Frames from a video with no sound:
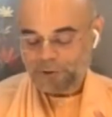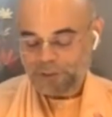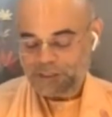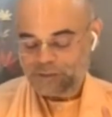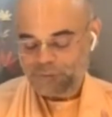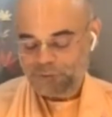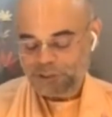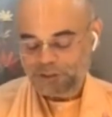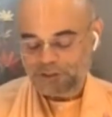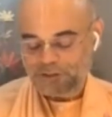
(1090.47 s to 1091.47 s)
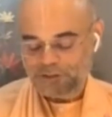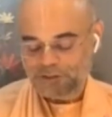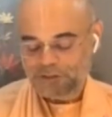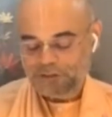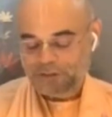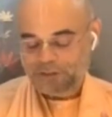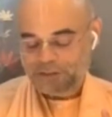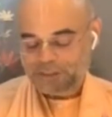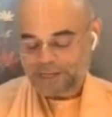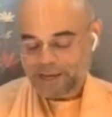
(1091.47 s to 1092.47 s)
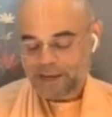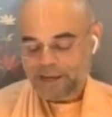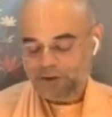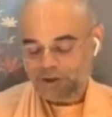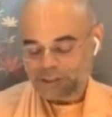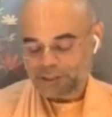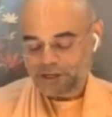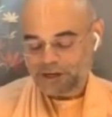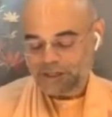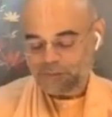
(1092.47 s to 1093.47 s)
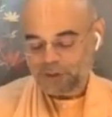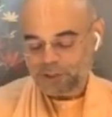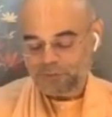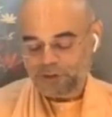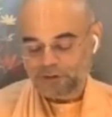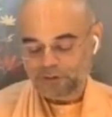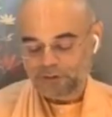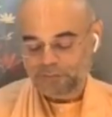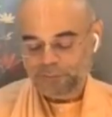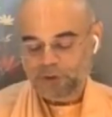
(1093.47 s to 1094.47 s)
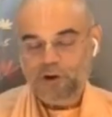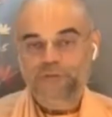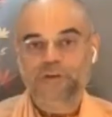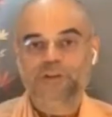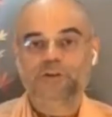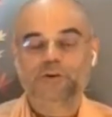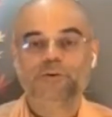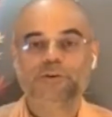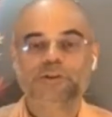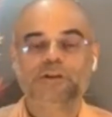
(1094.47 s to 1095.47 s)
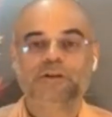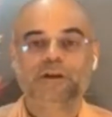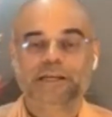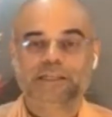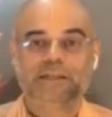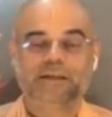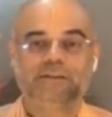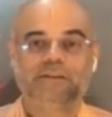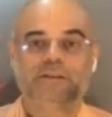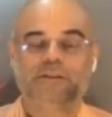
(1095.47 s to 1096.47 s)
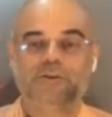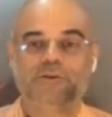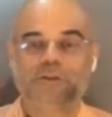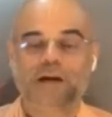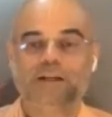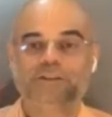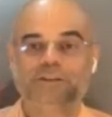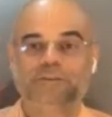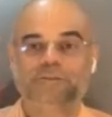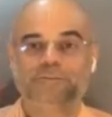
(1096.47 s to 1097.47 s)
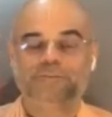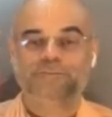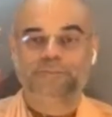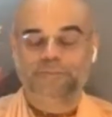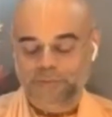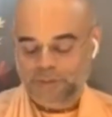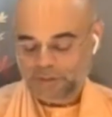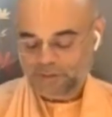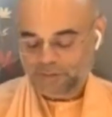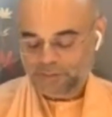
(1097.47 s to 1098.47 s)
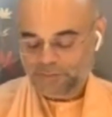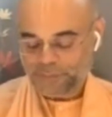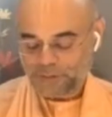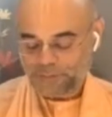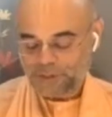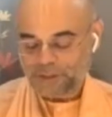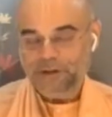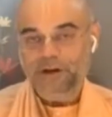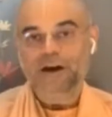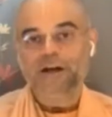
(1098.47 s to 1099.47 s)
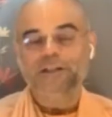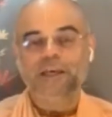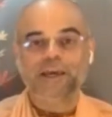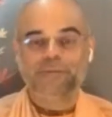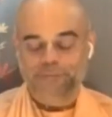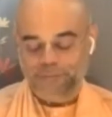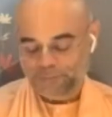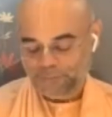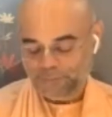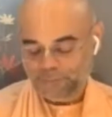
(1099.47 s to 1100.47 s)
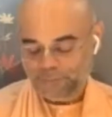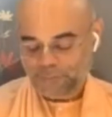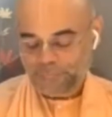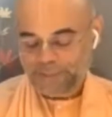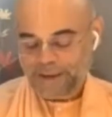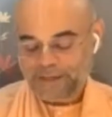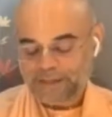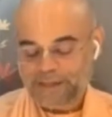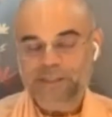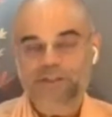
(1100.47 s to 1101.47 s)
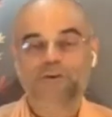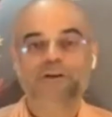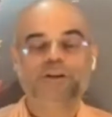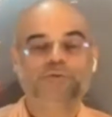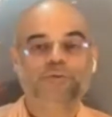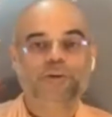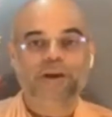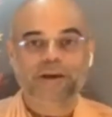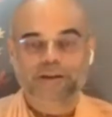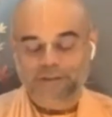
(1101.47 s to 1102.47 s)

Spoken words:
his future stay in austere atmosphere of his guru's residence, his guru's ashram. The mother hugged him and kissed on his forehead